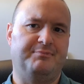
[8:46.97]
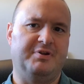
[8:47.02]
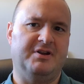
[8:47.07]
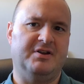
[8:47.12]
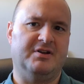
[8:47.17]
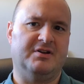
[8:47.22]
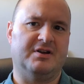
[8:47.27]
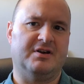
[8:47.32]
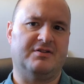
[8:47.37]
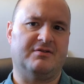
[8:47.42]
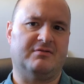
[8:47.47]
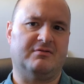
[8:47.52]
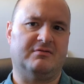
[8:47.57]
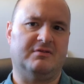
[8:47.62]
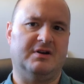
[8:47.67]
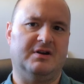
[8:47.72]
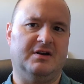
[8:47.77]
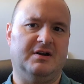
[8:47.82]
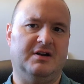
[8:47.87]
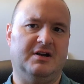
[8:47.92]
being
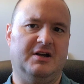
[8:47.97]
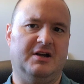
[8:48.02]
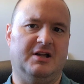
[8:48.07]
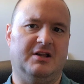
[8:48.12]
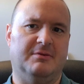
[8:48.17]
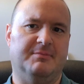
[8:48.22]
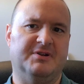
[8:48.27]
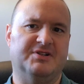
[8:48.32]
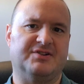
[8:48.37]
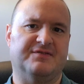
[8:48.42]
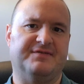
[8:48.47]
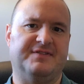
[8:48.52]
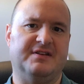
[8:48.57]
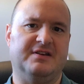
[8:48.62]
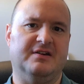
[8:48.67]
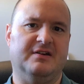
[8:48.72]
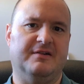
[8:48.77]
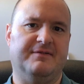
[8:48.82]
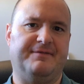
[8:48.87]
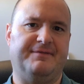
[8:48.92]
another uh, element of
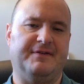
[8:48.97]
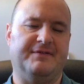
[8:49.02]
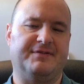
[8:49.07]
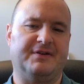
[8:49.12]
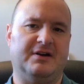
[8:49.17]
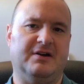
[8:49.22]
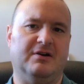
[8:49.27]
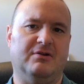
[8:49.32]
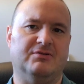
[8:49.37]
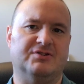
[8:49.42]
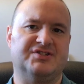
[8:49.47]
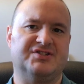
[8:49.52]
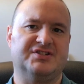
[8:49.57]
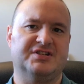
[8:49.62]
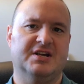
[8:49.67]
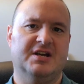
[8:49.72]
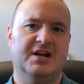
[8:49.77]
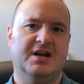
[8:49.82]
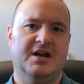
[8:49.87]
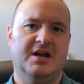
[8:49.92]
the uh, fifth
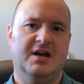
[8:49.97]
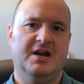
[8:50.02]
house.